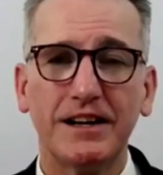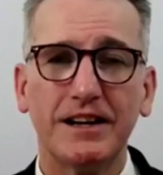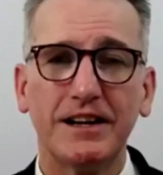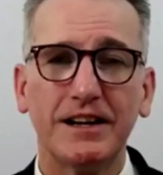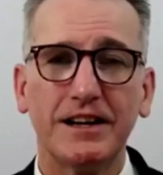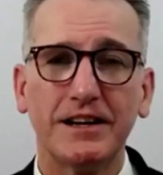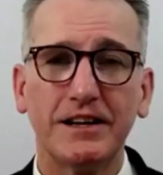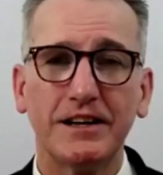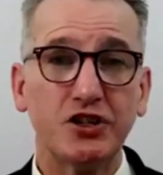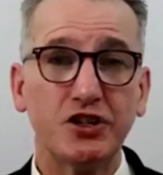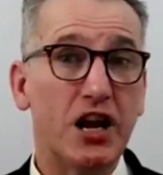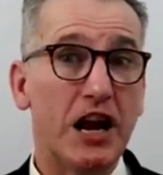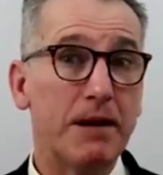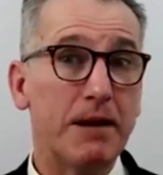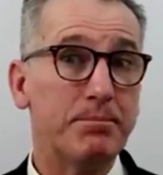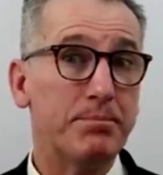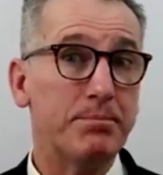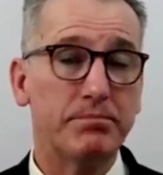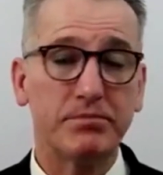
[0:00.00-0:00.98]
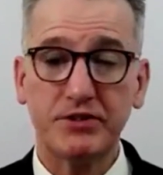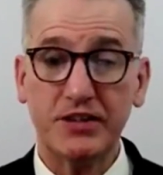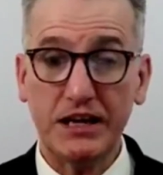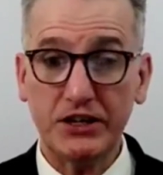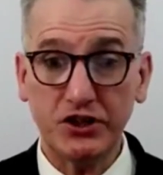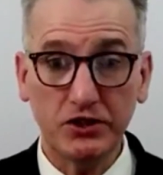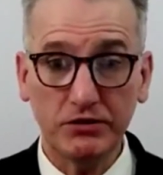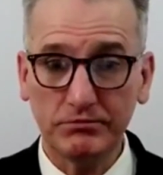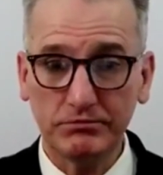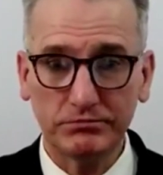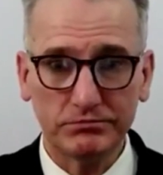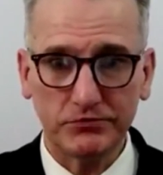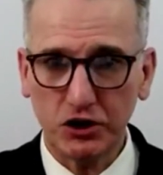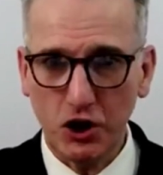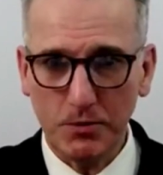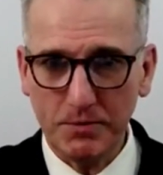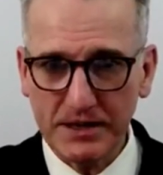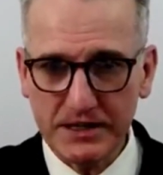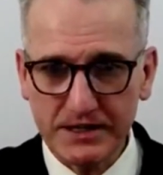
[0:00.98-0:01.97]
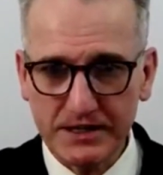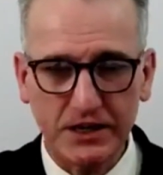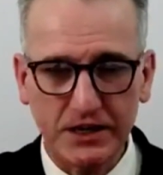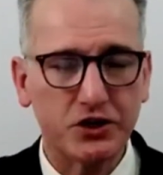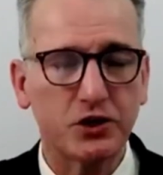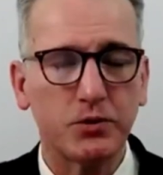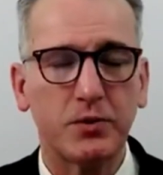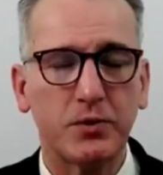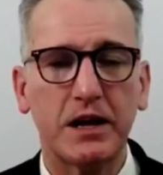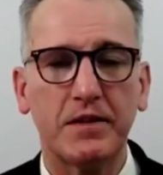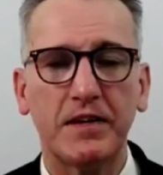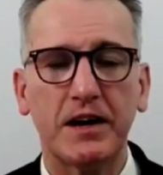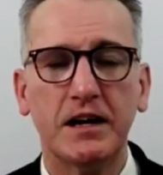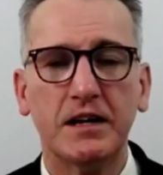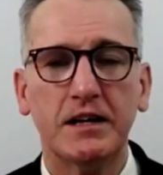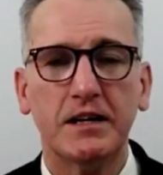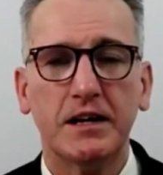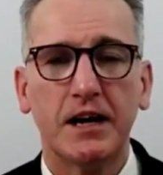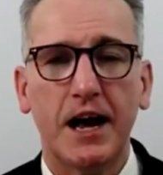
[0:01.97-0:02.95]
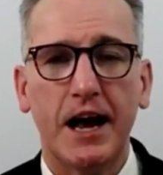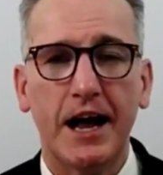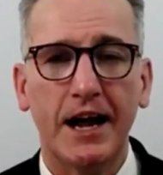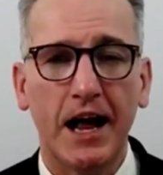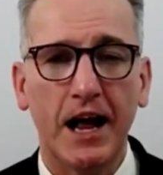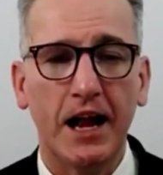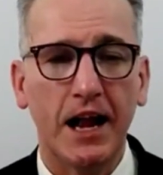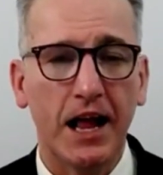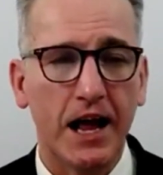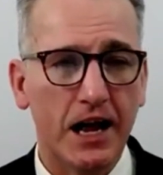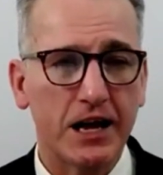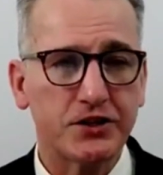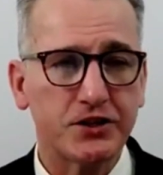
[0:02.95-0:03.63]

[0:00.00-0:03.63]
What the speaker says: chat section, the comment section or whatever, and I'll answer your